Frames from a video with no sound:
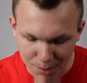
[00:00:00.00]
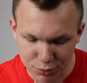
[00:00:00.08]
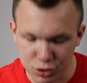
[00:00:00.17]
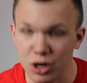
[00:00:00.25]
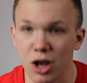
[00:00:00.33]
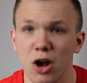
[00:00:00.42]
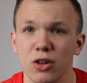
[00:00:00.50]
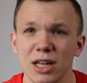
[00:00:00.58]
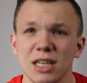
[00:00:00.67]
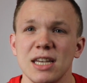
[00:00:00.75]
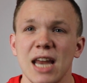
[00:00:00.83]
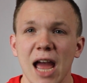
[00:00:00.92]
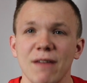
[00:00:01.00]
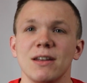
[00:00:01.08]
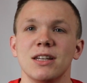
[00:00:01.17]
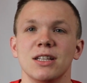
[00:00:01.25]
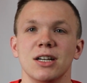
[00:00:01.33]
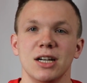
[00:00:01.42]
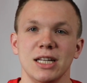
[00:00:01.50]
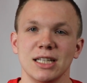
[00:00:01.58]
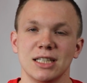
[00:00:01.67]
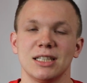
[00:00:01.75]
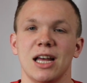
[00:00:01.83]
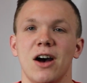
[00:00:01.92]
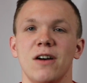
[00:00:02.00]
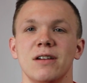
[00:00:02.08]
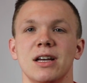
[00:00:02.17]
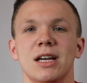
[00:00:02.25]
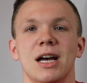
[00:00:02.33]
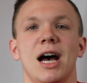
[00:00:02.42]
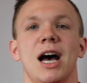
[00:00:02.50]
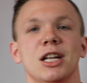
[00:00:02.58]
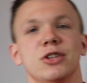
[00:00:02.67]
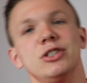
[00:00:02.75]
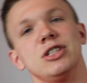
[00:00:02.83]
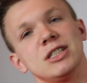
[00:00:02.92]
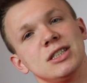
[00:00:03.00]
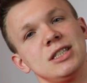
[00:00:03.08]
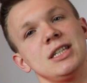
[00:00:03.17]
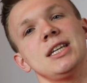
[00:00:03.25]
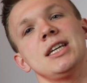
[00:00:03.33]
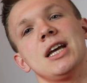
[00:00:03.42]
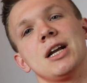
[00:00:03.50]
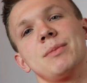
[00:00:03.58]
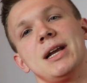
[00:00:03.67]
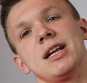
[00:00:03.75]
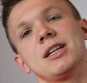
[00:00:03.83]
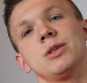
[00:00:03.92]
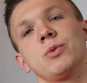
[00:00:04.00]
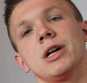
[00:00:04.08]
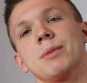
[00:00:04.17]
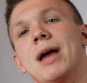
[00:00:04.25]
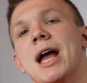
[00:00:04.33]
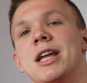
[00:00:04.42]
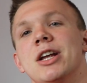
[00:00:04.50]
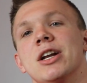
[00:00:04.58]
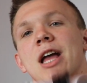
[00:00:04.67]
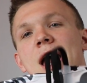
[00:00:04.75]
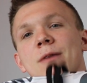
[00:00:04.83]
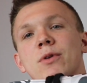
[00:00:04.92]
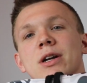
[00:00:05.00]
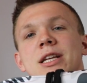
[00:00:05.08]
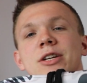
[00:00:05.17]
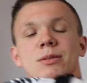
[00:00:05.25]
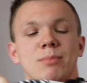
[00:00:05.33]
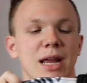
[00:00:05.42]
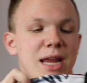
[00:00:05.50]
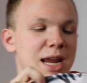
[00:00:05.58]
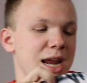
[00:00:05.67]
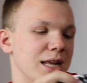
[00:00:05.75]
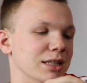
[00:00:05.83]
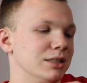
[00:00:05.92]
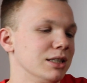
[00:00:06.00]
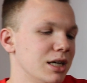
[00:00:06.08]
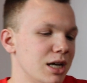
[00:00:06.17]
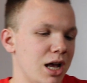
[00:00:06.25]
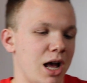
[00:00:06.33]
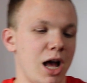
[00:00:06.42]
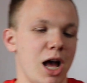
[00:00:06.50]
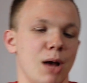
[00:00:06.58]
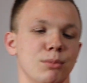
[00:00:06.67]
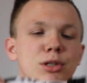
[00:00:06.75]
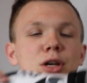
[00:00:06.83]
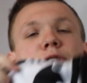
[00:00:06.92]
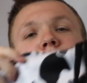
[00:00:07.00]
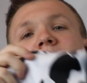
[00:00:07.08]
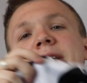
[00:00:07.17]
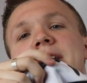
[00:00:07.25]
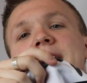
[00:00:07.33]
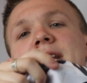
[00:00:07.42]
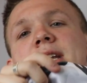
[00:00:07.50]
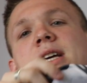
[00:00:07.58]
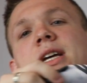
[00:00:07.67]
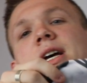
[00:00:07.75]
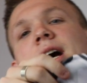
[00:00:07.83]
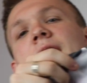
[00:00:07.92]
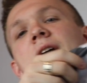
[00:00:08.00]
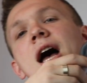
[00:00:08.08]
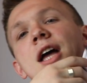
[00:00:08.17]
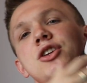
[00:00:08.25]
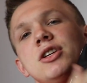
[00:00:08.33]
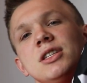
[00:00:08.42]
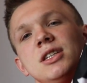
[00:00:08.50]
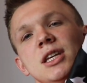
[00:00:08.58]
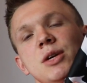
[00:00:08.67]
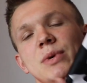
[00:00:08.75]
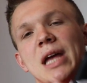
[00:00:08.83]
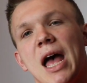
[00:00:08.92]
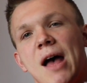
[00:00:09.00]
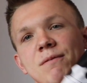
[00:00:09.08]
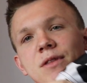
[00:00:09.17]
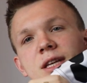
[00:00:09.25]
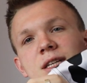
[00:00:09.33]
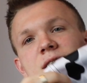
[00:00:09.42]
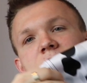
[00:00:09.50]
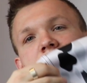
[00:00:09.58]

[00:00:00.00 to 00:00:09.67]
So let's dive into the hoodie itself. So as you can see, our mannequin's wearing it back here, and I have one here in my hands. So to begin, as you can see, we have this